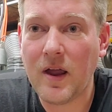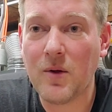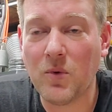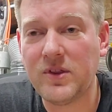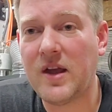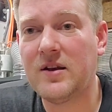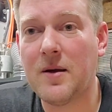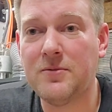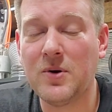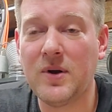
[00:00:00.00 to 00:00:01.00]
And what they
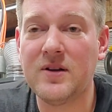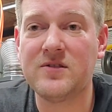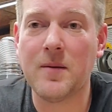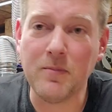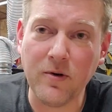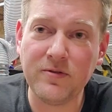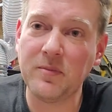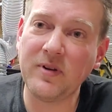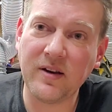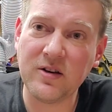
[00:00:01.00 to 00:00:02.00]
ended up doing is they moved
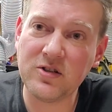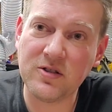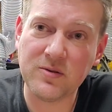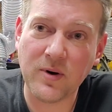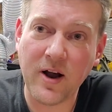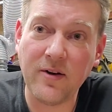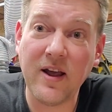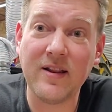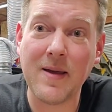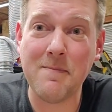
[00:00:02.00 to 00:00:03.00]
some technicians around
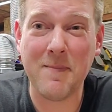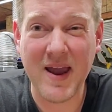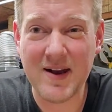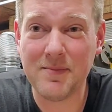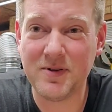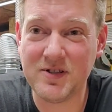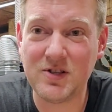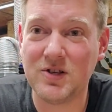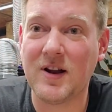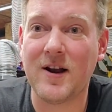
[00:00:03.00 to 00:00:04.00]
and they made a
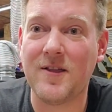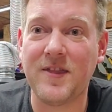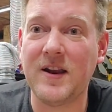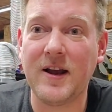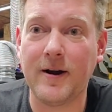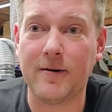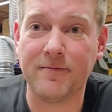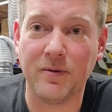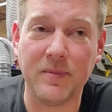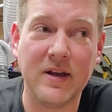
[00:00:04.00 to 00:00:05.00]
position out of thin air
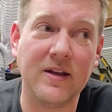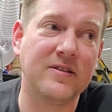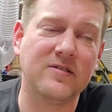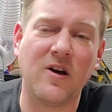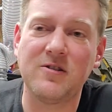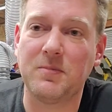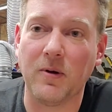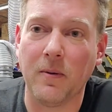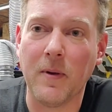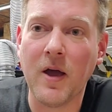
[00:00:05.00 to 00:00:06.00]
for me at this
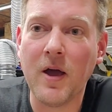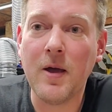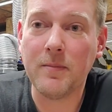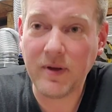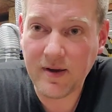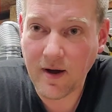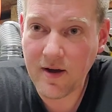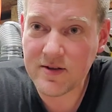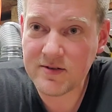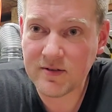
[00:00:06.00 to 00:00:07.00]
hospital
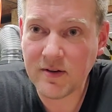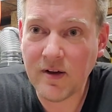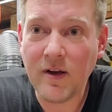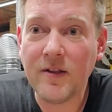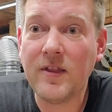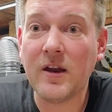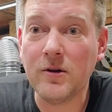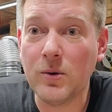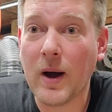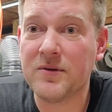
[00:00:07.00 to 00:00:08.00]
because they
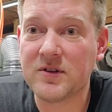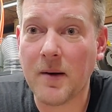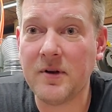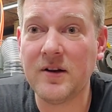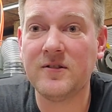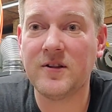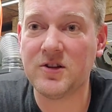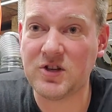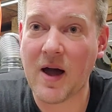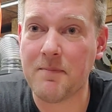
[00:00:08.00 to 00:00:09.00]
knew I was coming into
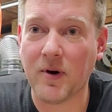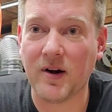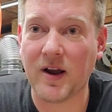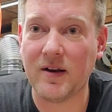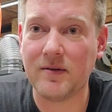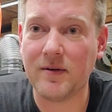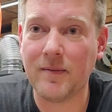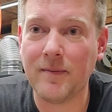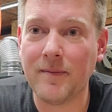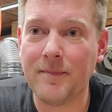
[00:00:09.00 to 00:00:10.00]
the job market.
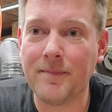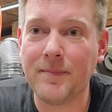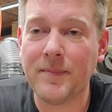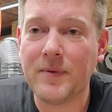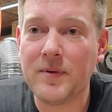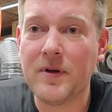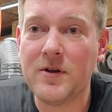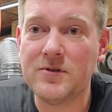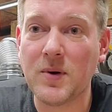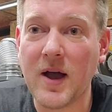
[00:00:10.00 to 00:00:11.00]

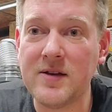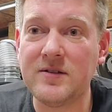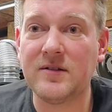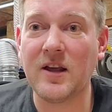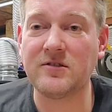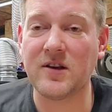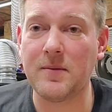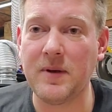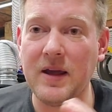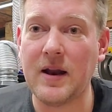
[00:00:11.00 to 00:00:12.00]
So guys, that's going
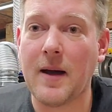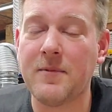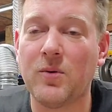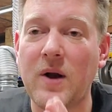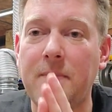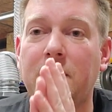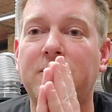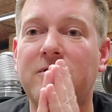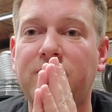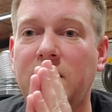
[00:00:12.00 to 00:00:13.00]
to be it. I'm going to wrap
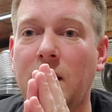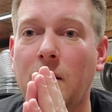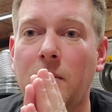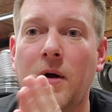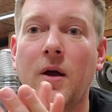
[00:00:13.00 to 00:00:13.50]
up this video.